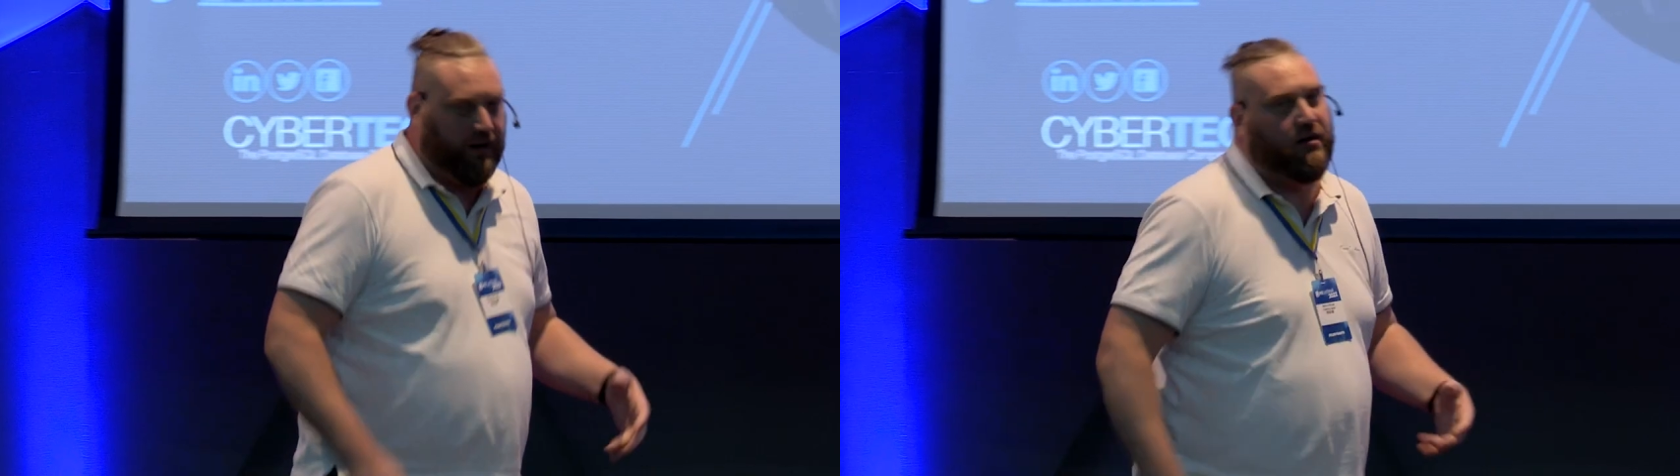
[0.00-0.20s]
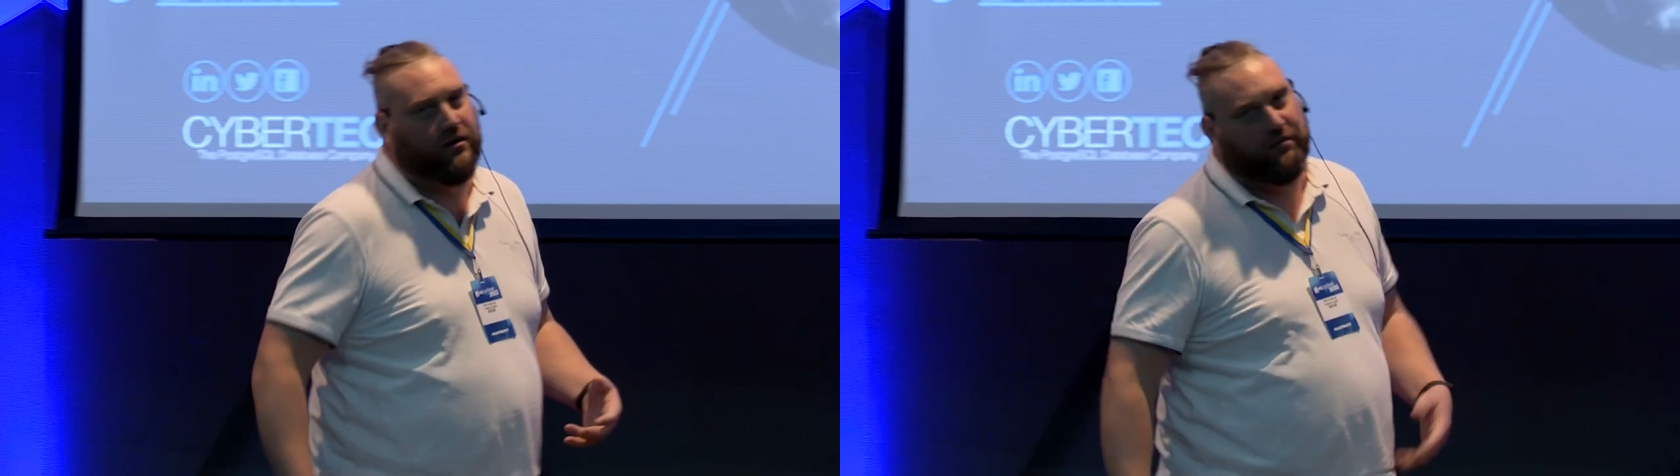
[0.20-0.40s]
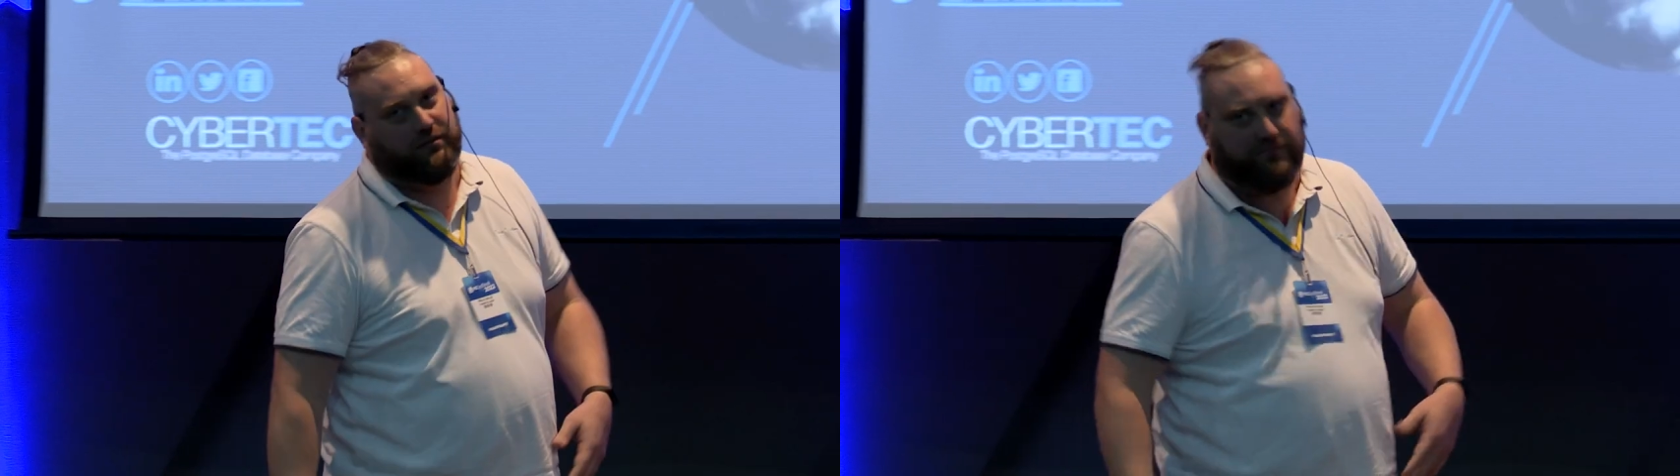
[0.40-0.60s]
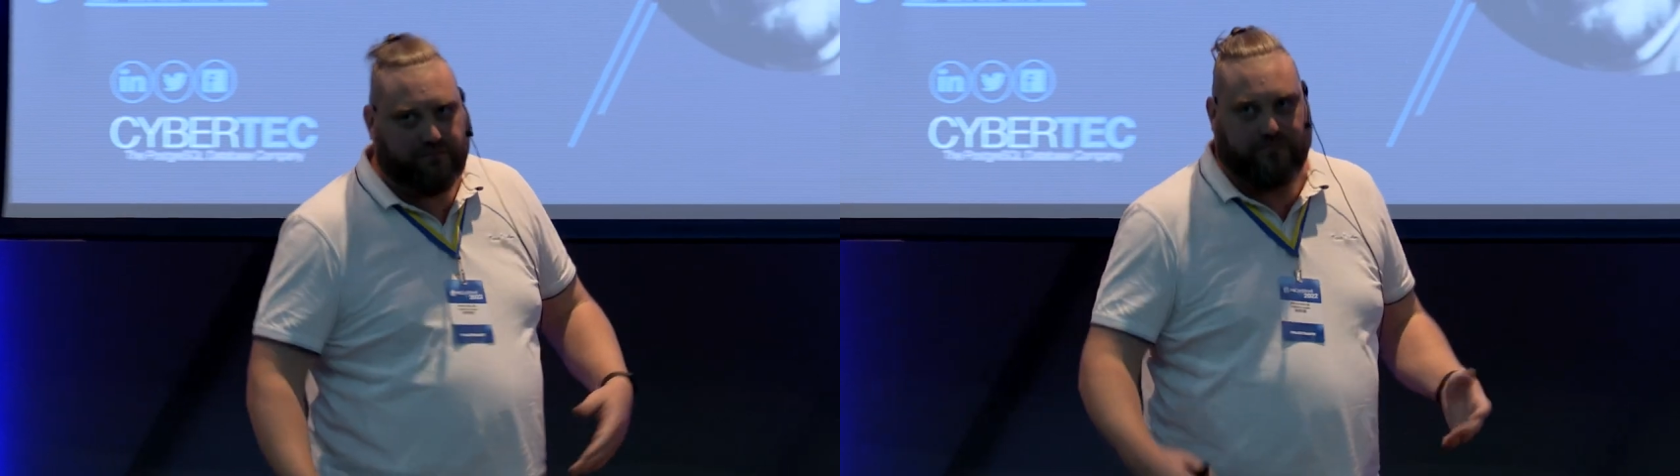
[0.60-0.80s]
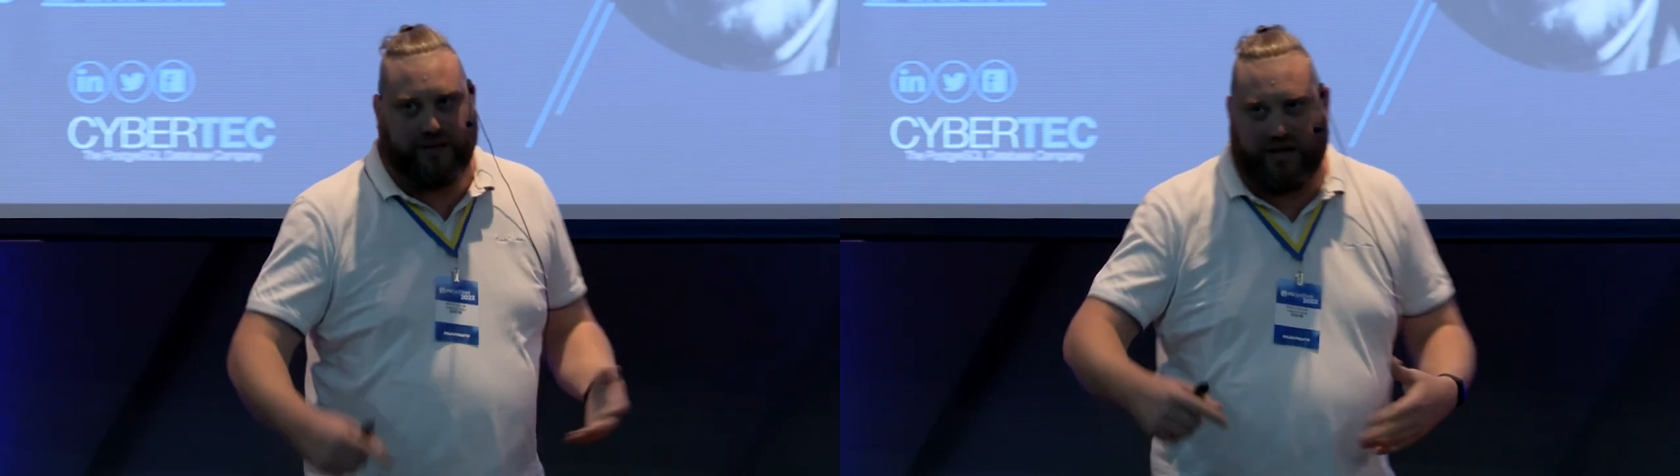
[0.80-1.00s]
oh,
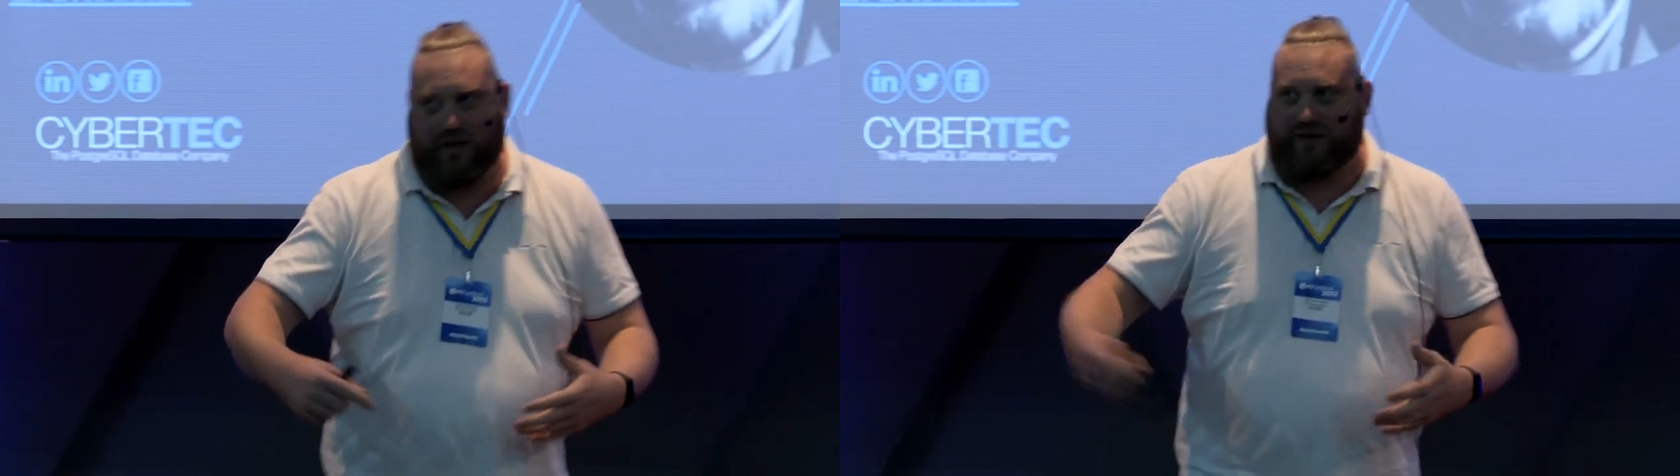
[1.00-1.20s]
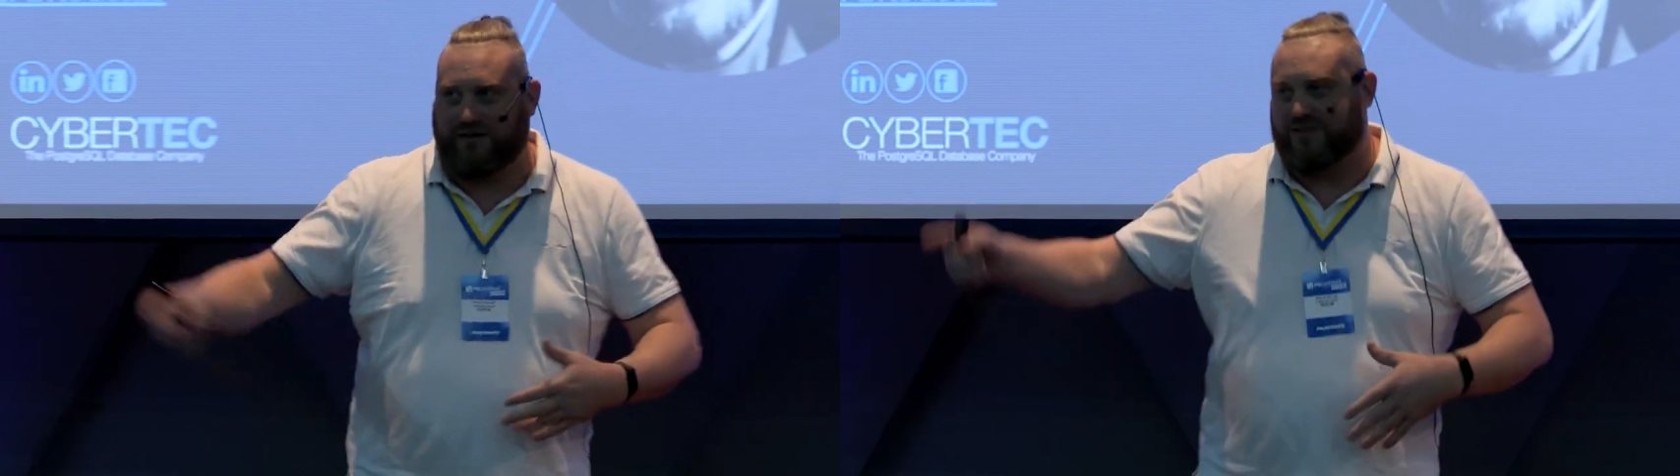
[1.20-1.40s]
may I